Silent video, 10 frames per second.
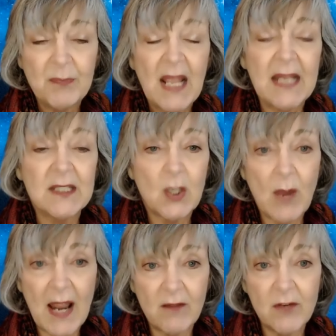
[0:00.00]
And so
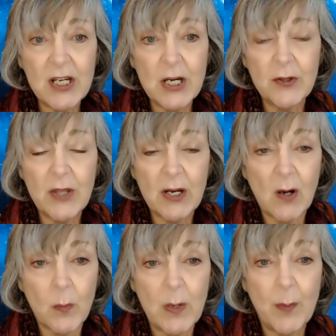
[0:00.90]
every year there
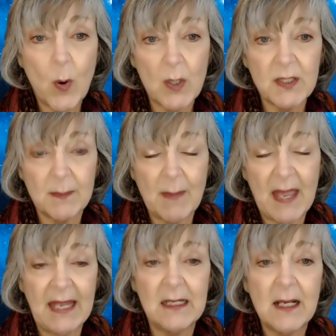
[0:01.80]
are reports
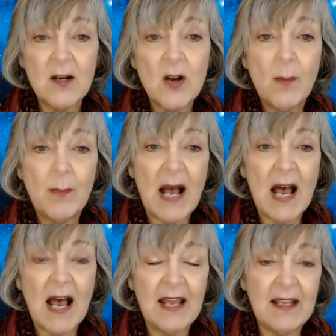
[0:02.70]
made
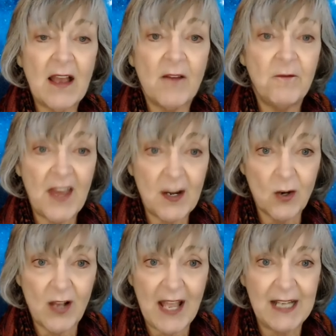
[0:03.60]
by a federal
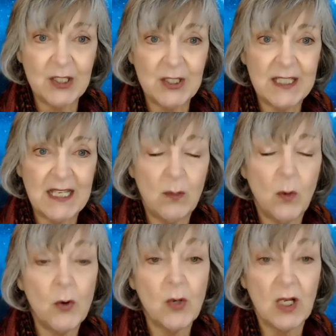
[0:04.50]
agency
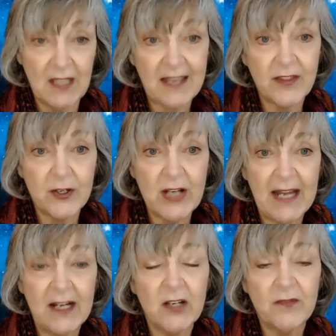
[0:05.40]
who collect their
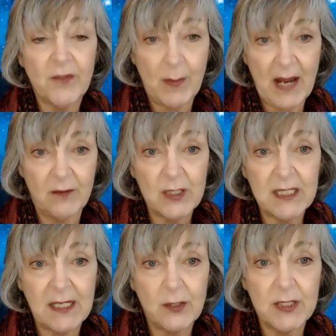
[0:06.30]
data from every
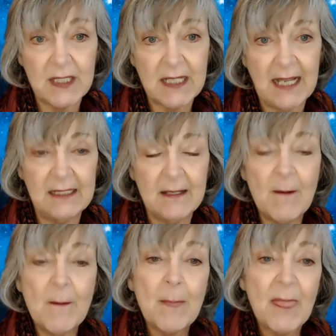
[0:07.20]
single state,
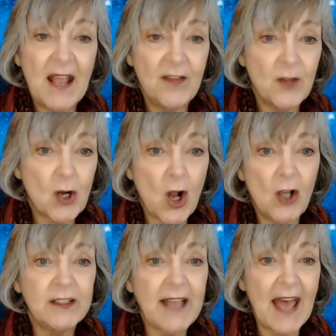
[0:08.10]
and they're
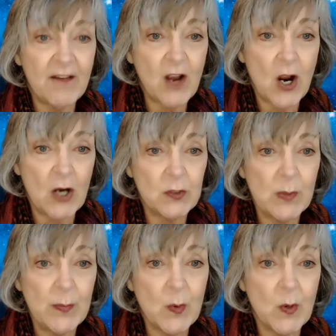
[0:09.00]
called AFCARS
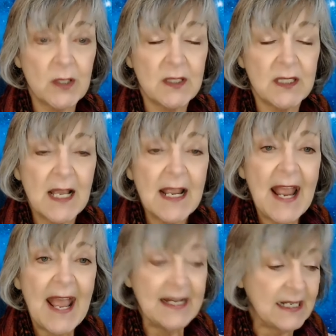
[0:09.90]
reports,
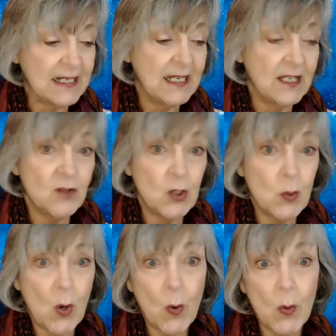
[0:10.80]
and it gives you a
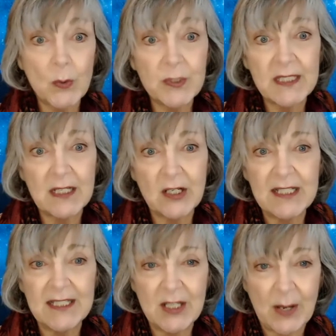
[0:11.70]
whole series
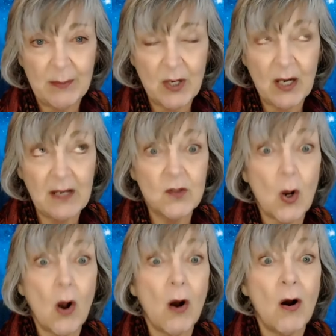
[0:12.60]
of numbers. It gives you
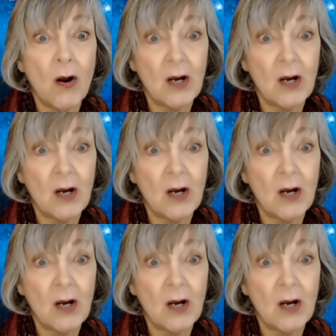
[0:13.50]
all